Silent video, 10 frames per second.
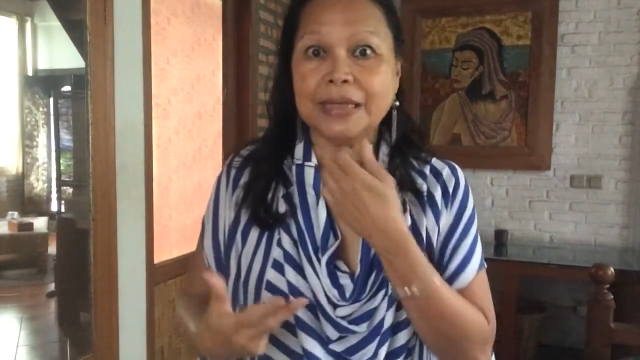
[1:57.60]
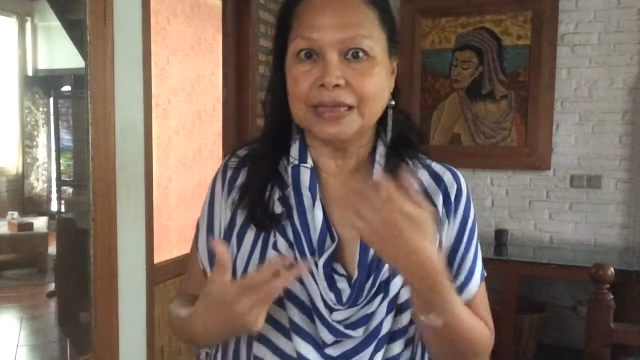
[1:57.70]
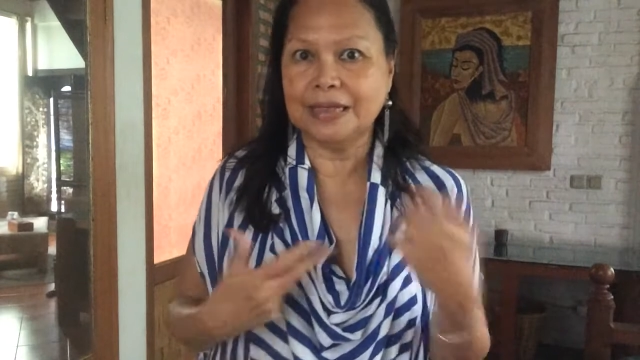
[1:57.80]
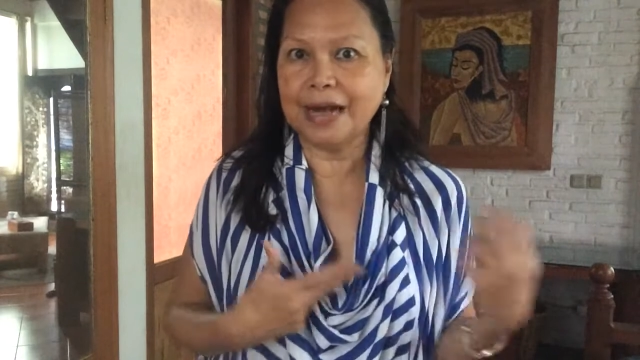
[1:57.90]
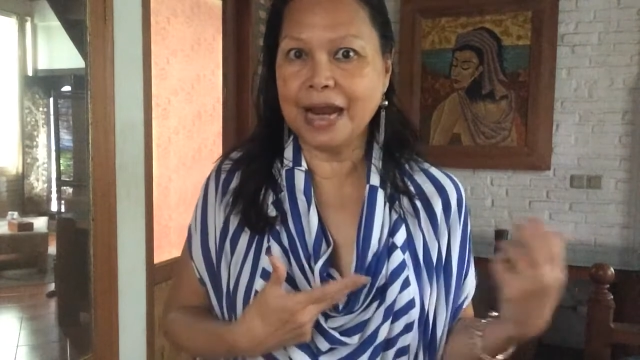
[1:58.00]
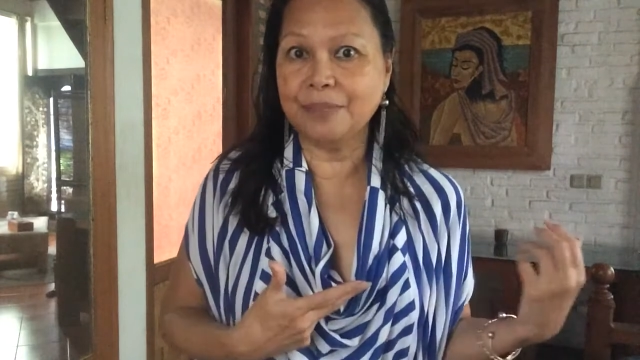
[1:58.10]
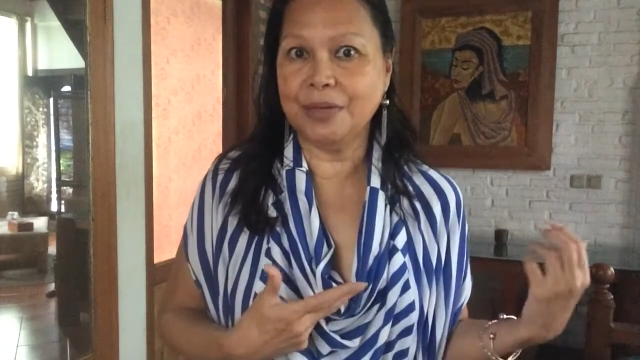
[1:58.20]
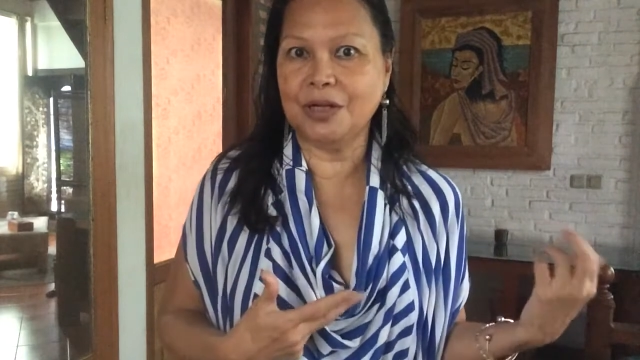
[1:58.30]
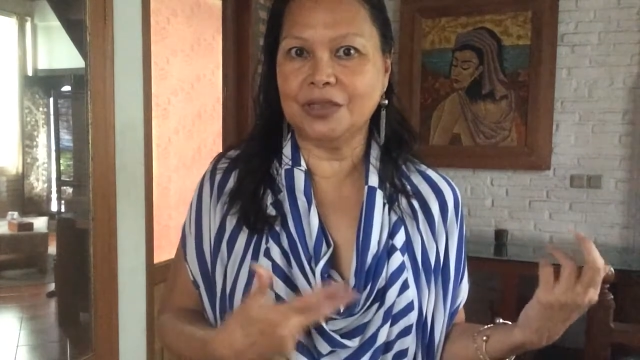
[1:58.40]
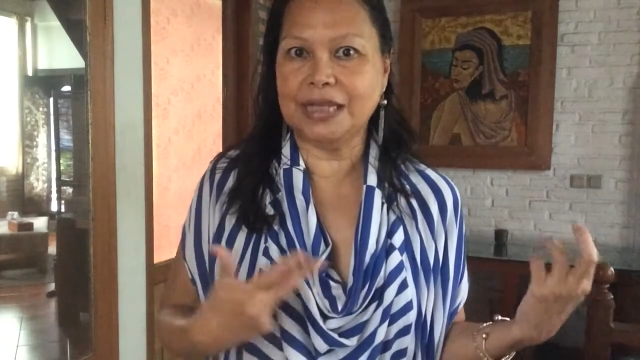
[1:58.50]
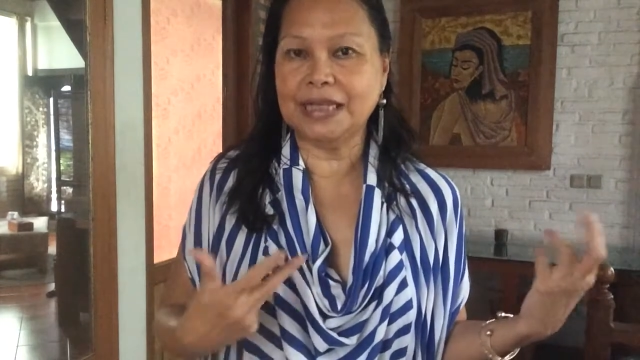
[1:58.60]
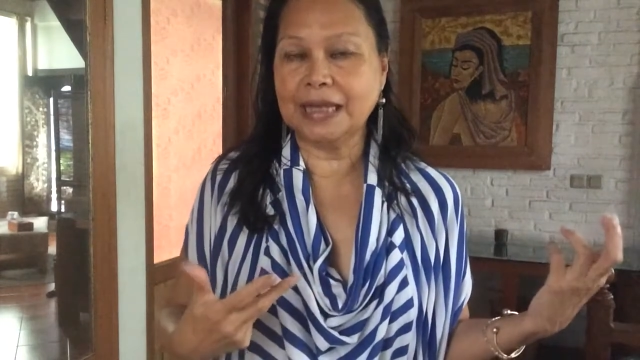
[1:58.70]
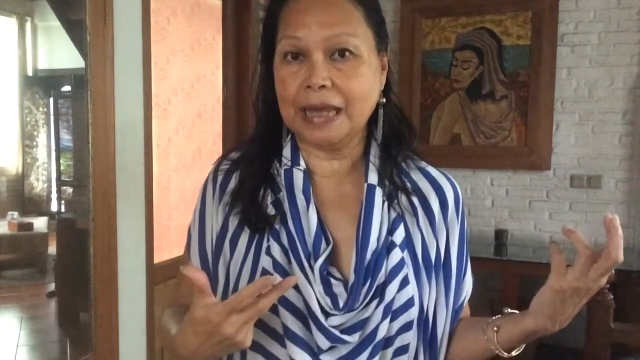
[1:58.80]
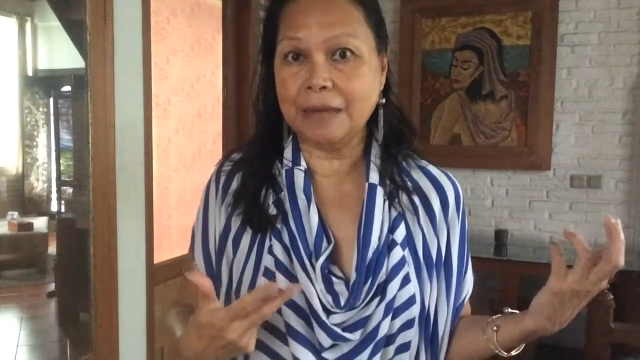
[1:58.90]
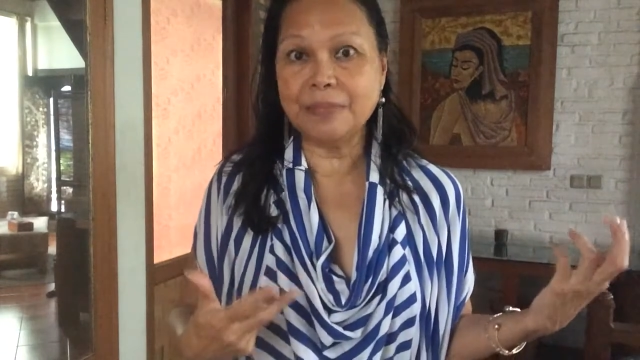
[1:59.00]
the rain because it
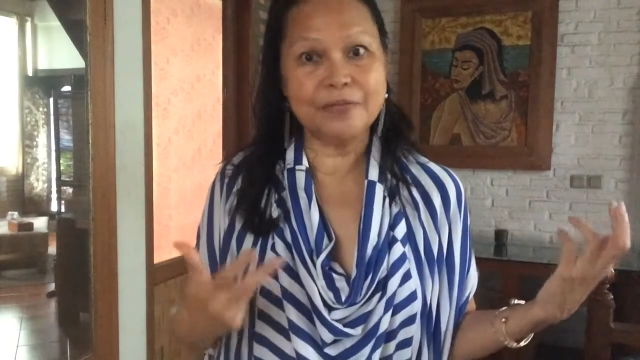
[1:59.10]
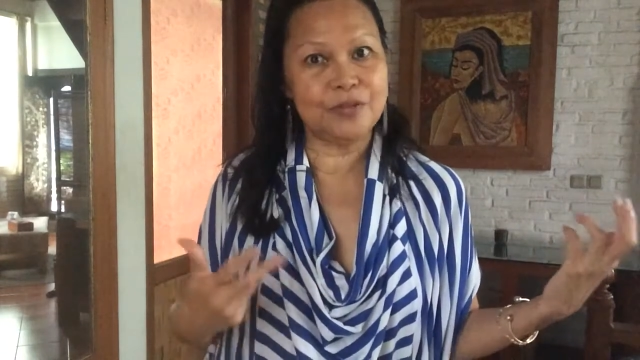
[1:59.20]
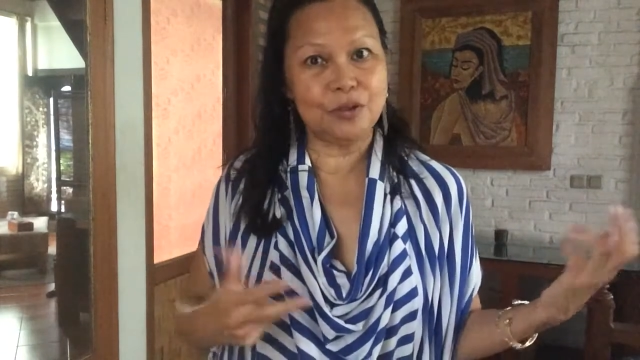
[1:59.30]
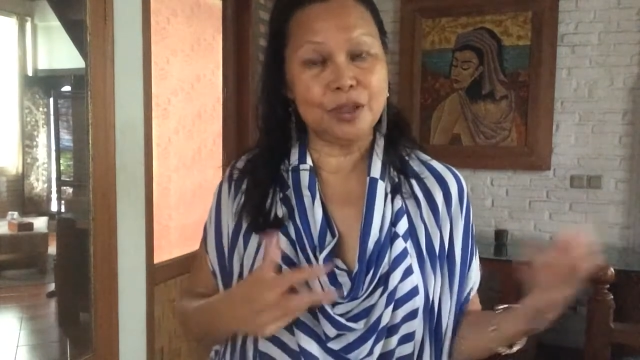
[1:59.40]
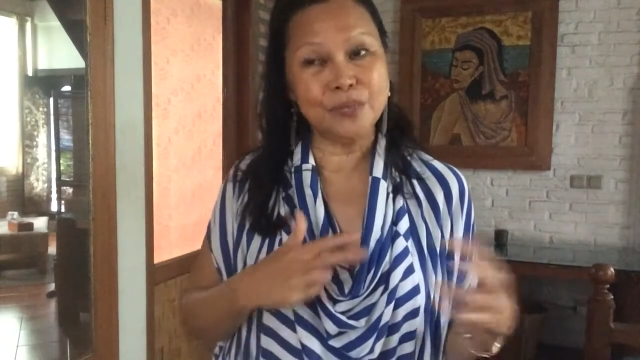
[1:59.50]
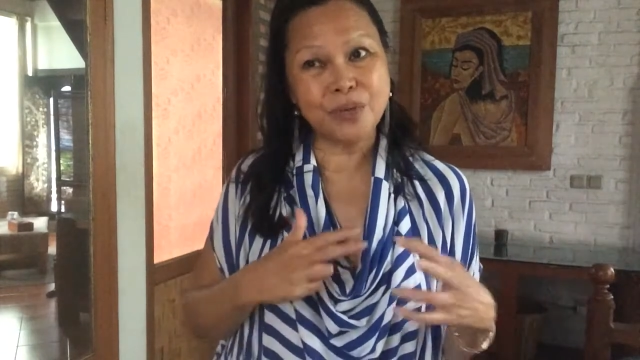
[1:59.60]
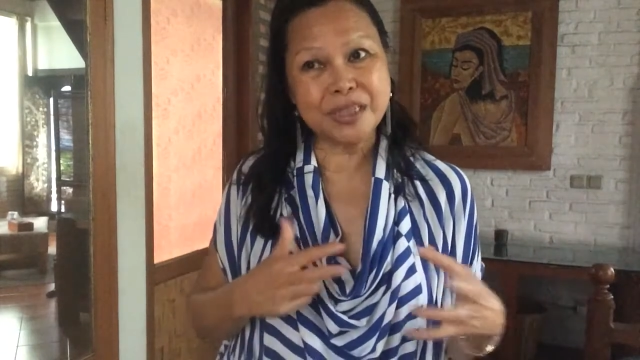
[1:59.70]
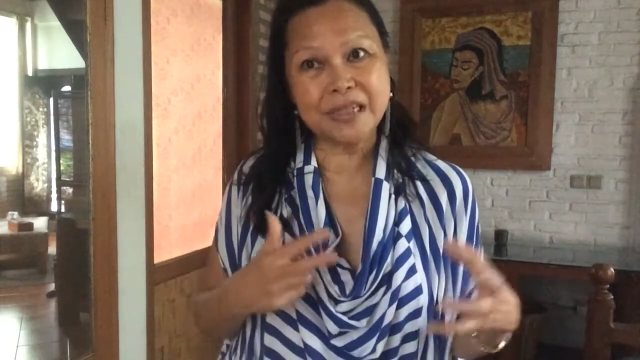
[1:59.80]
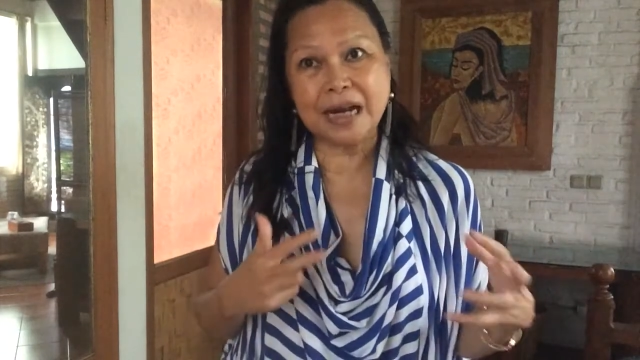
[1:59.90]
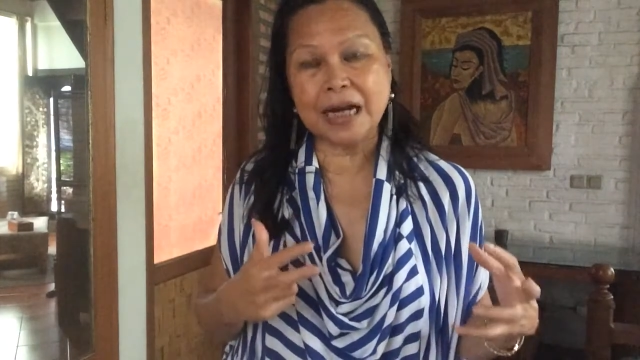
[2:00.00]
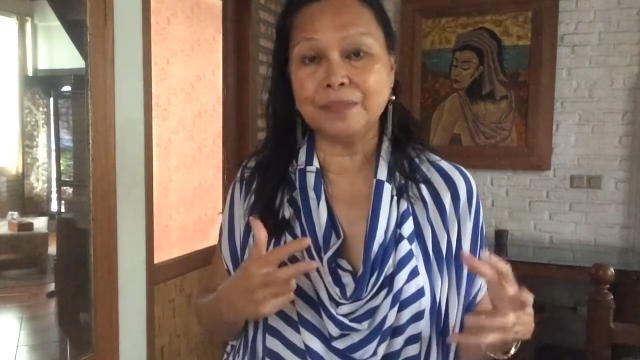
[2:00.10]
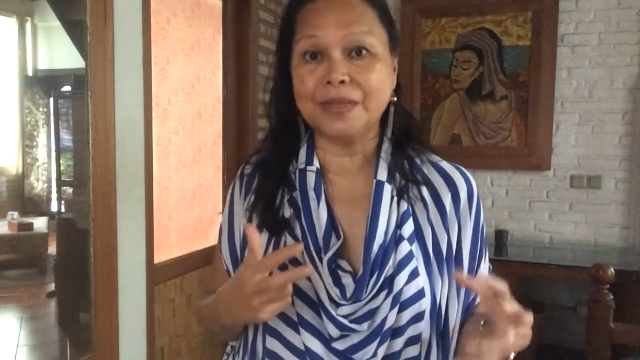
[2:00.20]
came, even though it wasn't hard,